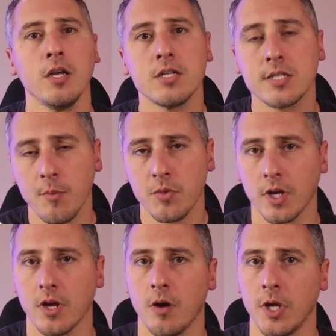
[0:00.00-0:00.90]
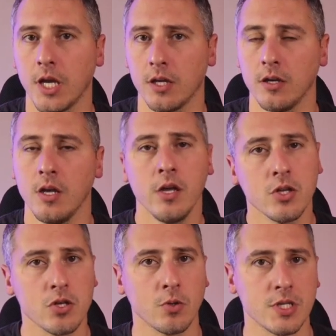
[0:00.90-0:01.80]
something coming in.
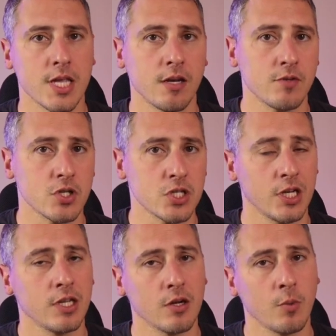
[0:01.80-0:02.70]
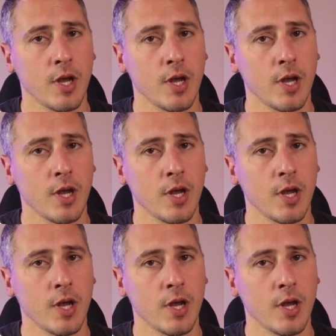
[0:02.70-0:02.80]
So instead of just sitting there